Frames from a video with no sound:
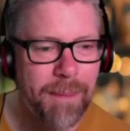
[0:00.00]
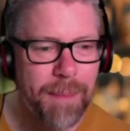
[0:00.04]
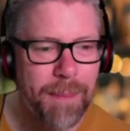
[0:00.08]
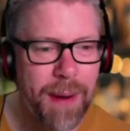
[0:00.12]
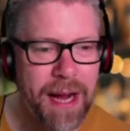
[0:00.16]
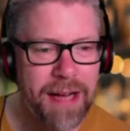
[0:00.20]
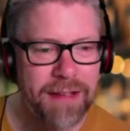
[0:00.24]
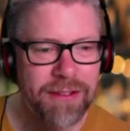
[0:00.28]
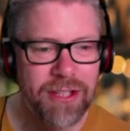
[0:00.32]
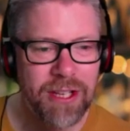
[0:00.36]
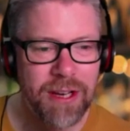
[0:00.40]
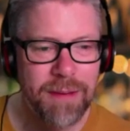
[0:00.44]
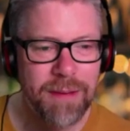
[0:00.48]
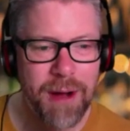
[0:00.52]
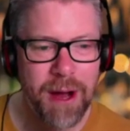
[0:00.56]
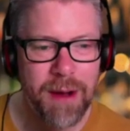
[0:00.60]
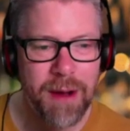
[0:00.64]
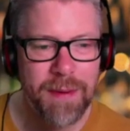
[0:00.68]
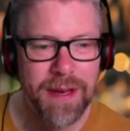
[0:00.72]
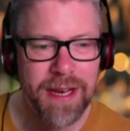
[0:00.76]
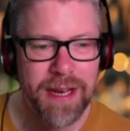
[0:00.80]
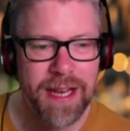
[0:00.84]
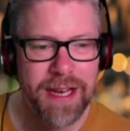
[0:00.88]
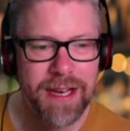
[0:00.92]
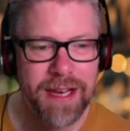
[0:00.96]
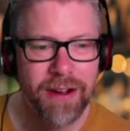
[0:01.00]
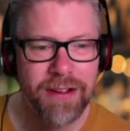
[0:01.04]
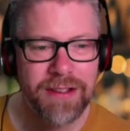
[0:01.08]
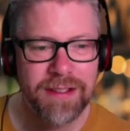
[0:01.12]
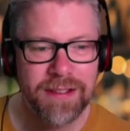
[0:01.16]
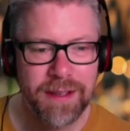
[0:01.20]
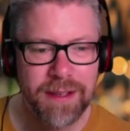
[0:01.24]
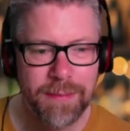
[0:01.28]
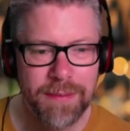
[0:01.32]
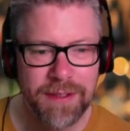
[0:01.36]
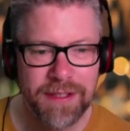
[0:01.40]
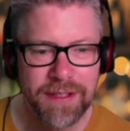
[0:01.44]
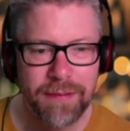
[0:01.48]
Back to the moment in
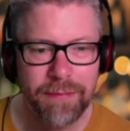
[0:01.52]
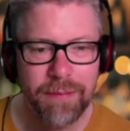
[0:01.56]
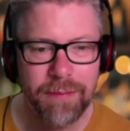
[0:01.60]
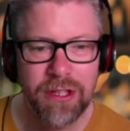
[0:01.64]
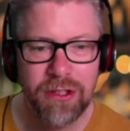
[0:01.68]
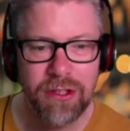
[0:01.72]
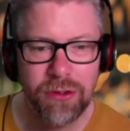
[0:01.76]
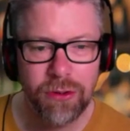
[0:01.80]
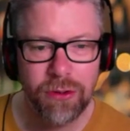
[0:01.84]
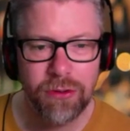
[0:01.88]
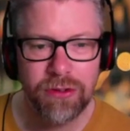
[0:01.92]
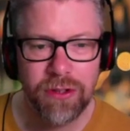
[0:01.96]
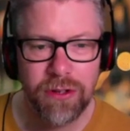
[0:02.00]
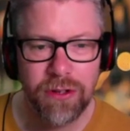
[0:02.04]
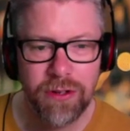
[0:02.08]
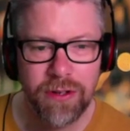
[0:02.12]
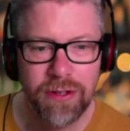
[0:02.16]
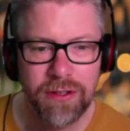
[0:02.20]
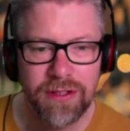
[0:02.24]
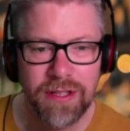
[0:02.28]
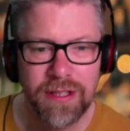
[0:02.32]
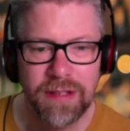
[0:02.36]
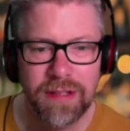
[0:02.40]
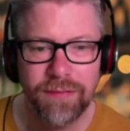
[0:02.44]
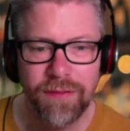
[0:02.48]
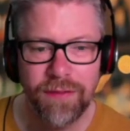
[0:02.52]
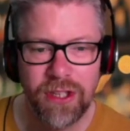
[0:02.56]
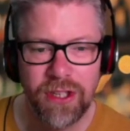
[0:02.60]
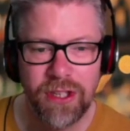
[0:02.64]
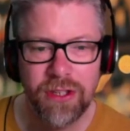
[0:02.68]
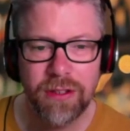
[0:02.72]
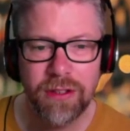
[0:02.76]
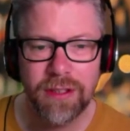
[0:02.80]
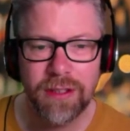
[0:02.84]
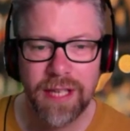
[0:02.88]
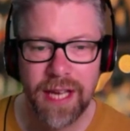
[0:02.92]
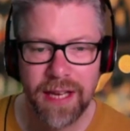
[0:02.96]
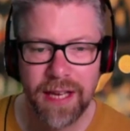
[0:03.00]
1977 when George Lucas's
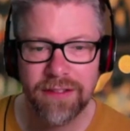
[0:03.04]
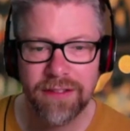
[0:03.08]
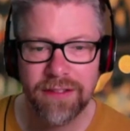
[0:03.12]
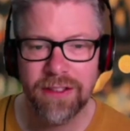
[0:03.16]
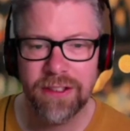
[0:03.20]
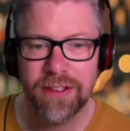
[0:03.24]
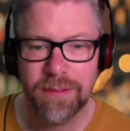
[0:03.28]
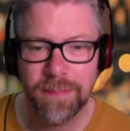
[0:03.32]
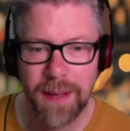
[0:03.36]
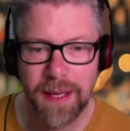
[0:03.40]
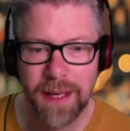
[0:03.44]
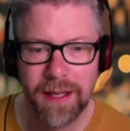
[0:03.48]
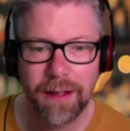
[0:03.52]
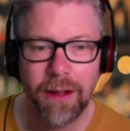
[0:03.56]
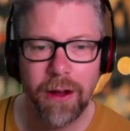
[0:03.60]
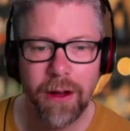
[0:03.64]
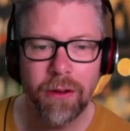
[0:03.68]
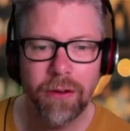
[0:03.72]
vision cast a spell